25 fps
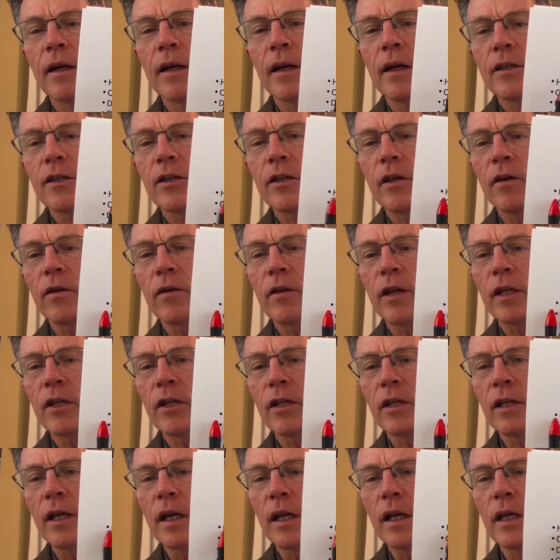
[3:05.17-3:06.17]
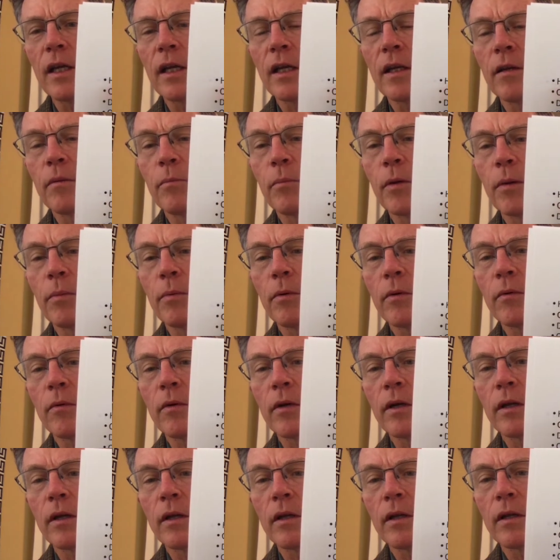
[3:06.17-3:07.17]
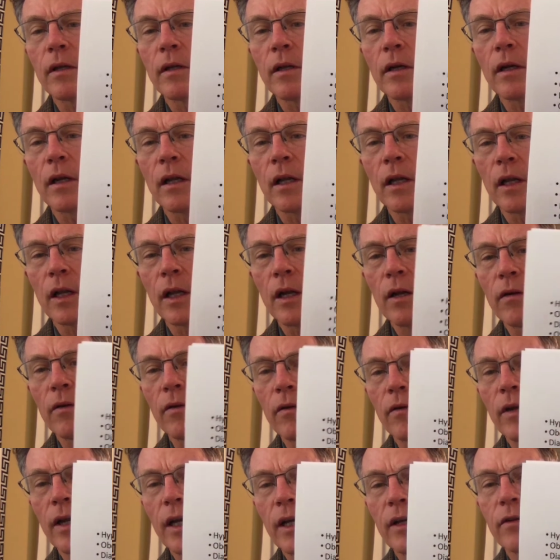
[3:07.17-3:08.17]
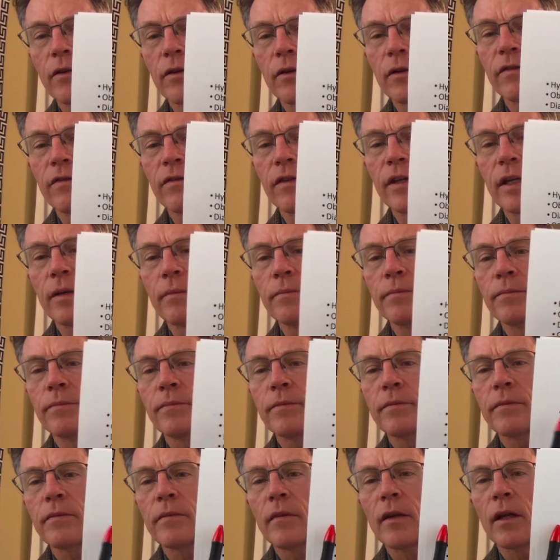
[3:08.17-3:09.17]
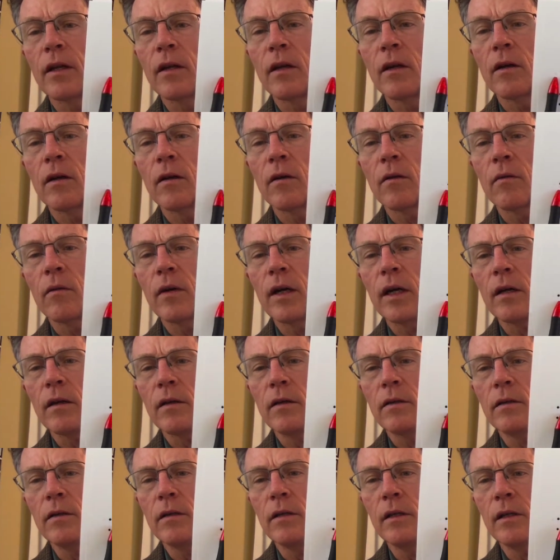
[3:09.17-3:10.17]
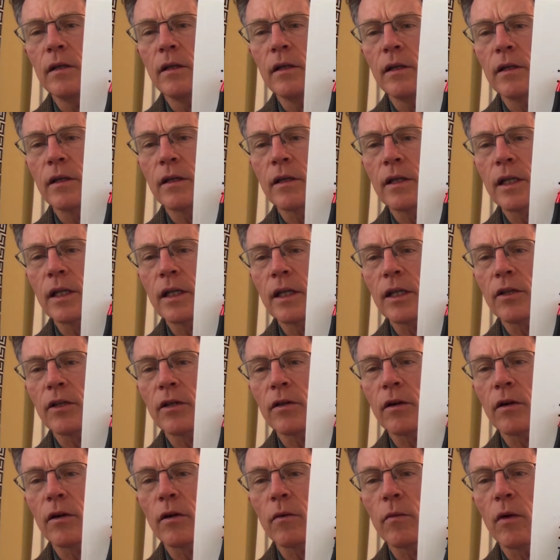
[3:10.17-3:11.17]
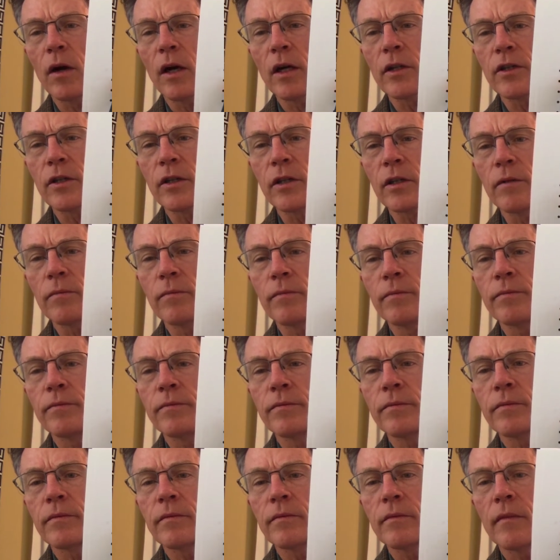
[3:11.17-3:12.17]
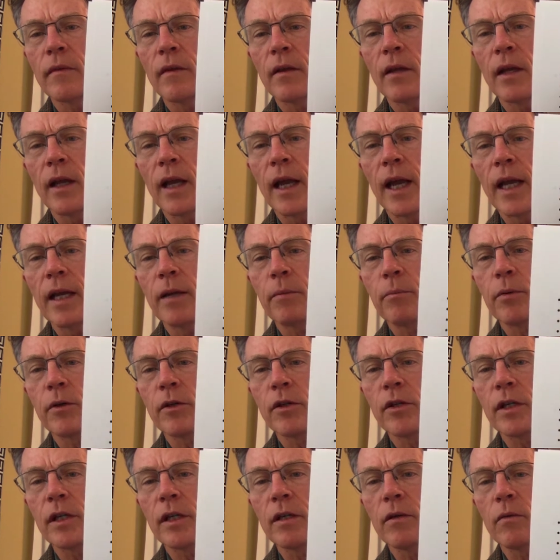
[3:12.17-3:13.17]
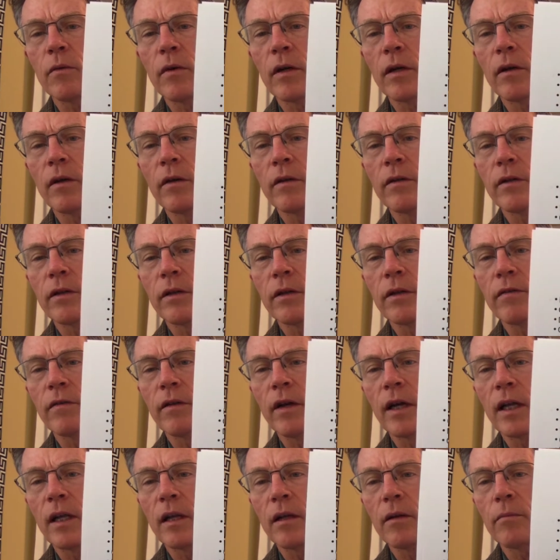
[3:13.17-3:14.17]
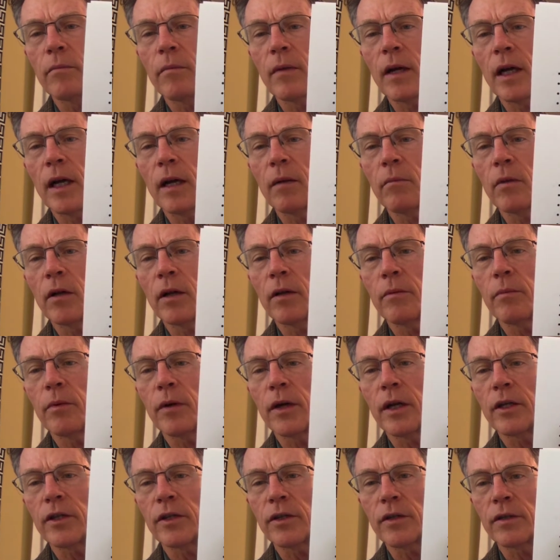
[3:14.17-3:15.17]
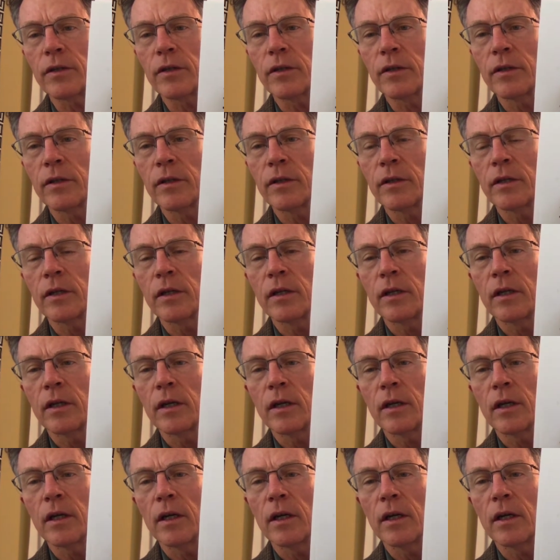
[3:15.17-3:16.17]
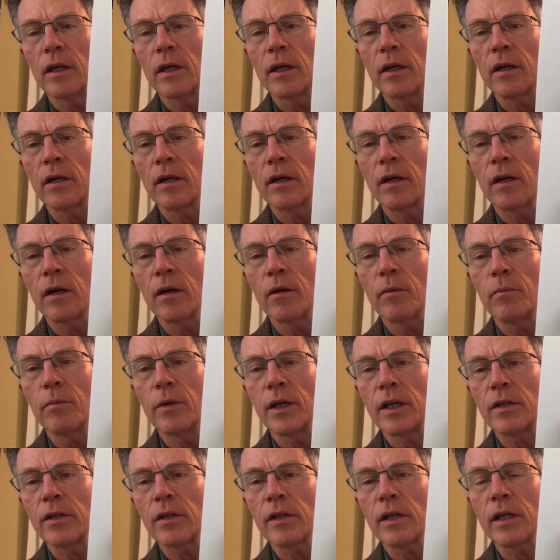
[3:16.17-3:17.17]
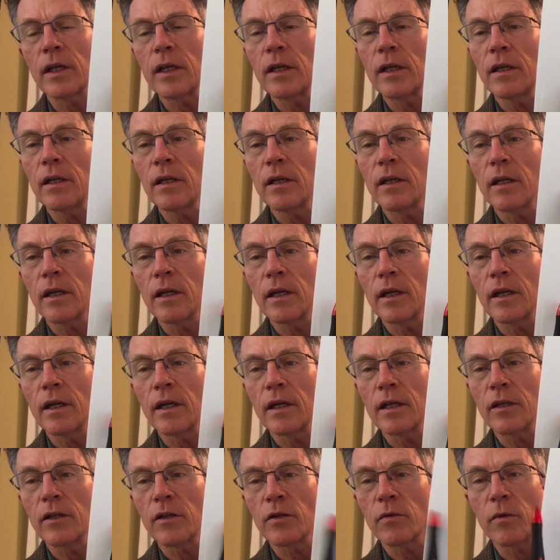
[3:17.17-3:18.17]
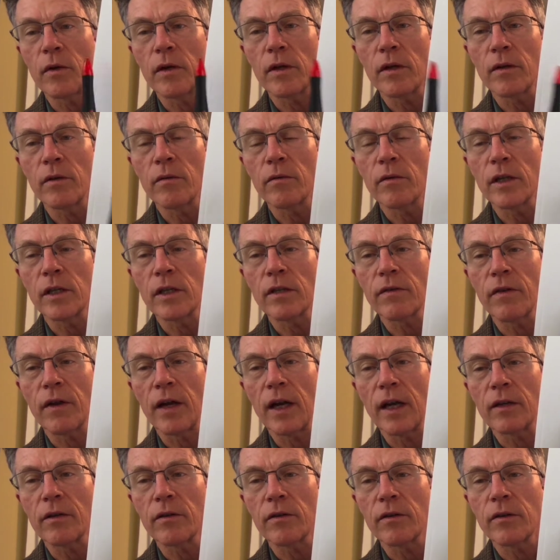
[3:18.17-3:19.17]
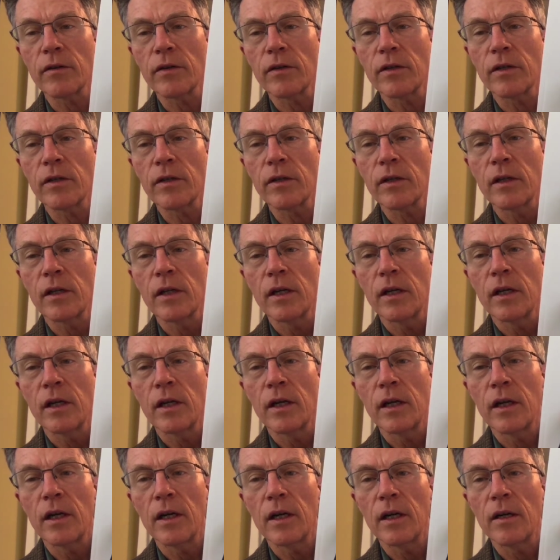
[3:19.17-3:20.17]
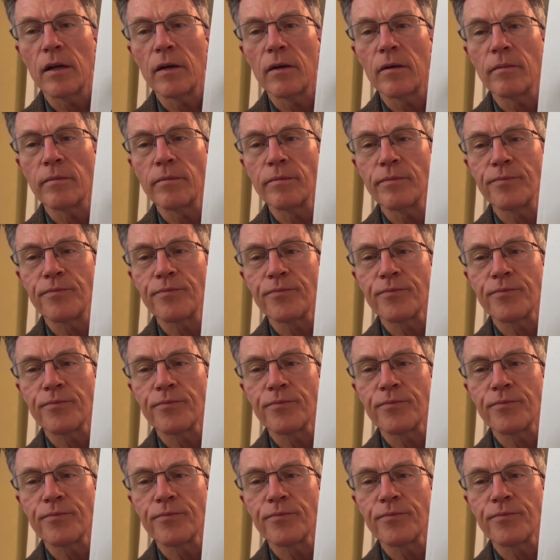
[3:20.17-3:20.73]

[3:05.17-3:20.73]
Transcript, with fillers: so they studied people with uh, lone atrial fib. Well, then they started watching them. 8% went on to develop high blood pressure. Uh, obesity is one of the risk factors. Um,